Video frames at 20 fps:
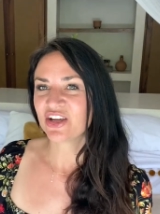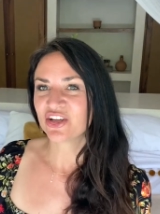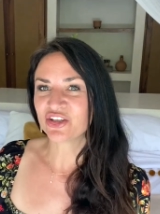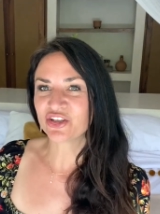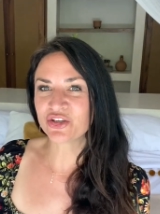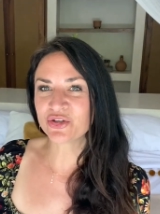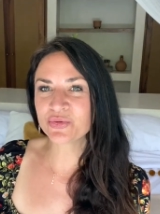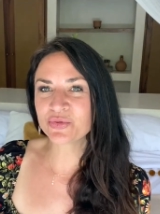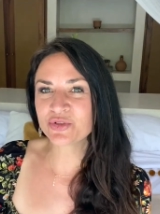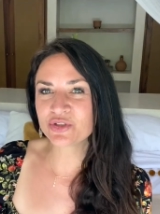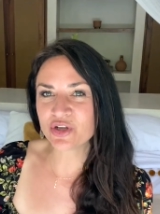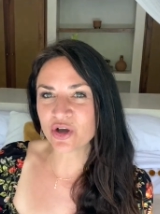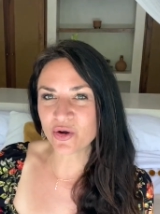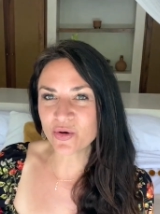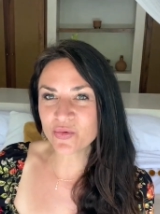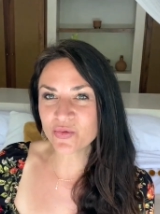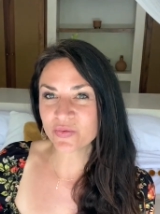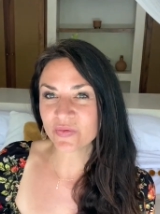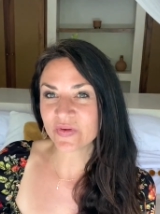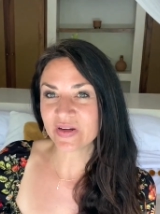you
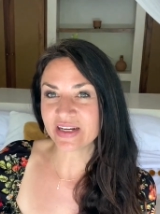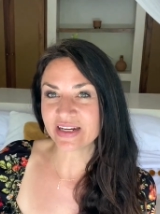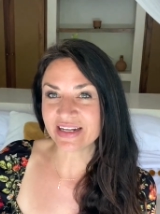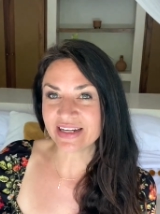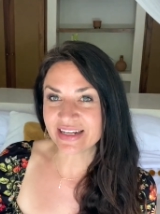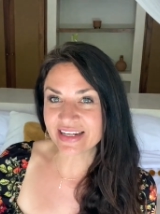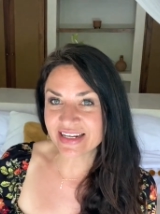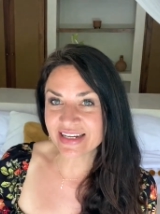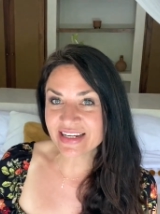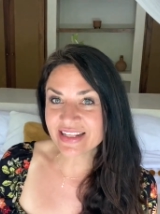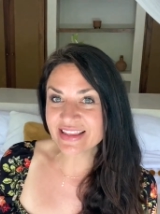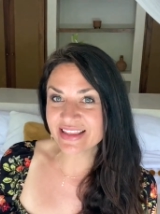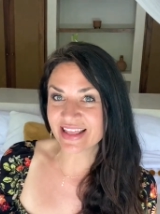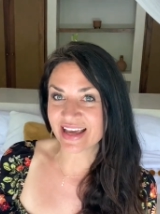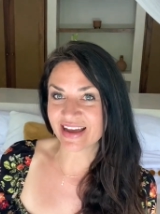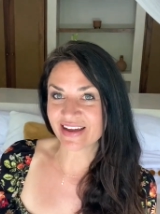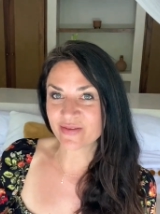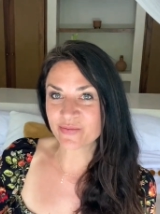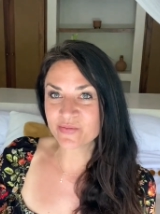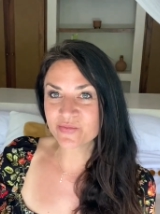don't need
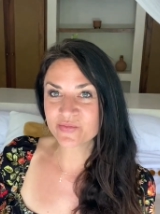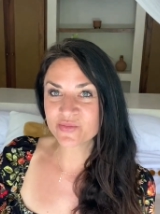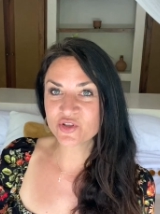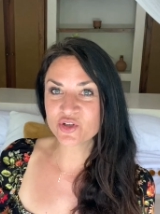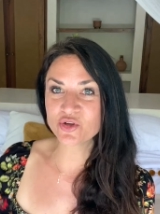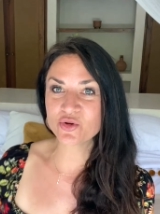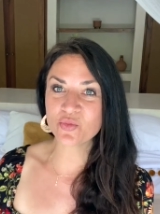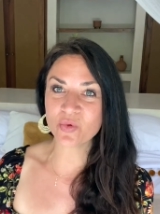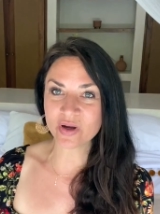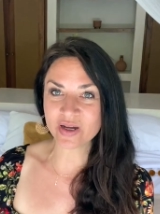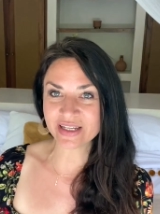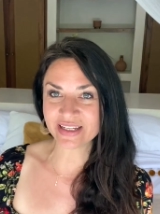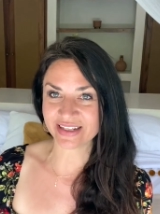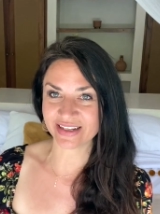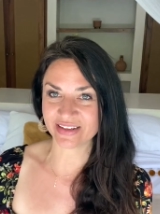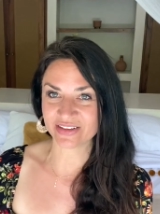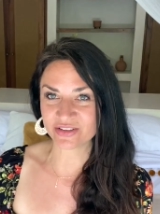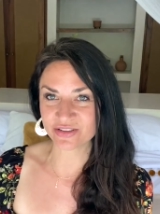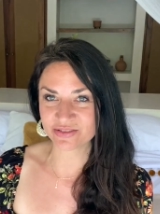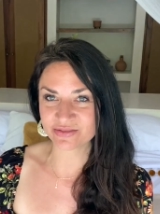them to want
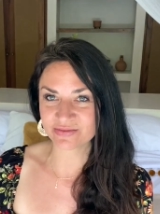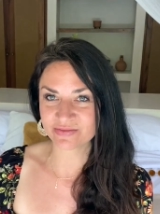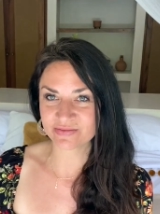you.